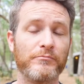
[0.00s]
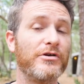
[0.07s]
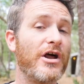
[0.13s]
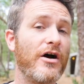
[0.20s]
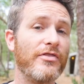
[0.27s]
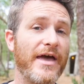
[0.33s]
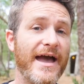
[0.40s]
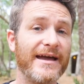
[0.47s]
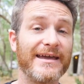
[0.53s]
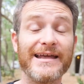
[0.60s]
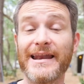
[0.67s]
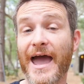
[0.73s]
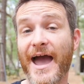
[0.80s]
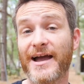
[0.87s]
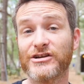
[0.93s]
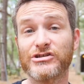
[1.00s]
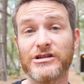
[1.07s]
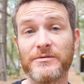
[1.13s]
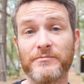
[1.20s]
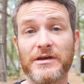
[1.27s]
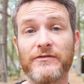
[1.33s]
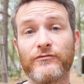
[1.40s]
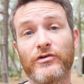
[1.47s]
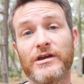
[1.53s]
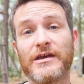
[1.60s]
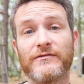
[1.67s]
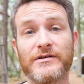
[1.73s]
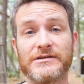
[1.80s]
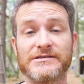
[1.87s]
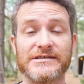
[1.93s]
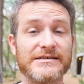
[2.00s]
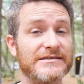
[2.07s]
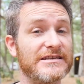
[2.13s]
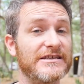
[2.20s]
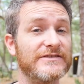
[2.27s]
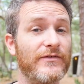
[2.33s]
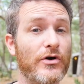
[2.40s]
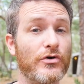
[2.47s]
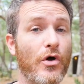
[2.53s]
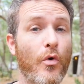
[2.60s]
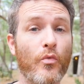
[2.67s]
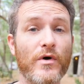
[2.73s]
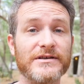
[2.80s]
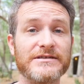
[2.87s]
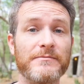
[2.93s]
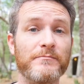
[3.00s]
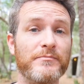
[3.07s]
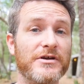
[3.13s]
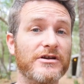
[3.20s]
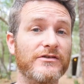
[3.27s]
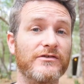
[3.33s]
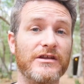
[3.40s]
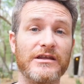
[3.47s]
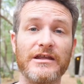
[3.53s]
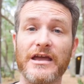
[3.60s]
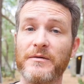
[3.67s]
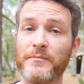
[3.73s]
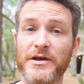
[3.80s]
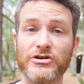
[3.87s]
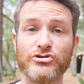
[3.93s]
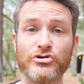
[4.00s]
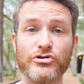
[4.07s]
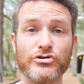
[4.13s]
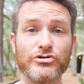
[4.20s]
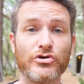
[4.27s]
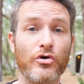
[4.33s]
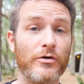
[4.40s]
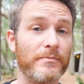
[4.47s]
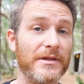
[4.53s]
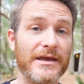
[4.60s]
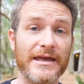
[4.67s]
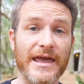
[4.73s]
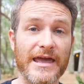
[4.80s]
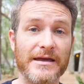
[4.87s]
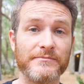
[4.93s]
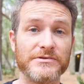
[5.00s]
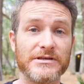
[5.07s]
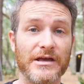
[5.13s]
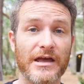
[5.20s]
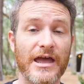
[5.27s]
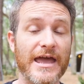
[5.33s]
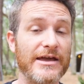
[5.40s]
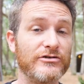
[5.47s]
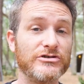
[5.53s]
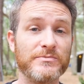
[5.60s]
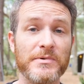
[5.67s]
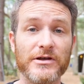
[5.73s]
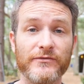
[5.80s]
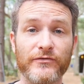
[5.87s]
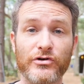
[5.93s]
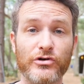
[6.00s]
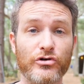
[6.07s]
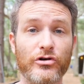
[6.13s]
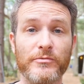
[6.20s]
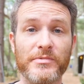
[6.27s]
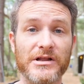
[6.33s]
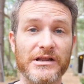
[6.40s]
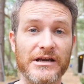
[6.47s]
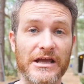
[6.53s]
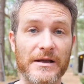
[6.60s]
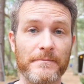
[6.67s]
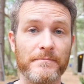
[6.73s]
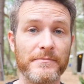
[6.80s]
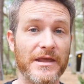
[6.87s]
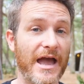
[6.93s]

But all that can actually be forgiven since this phone wasn't built to take pictures or play games. It was built for durability.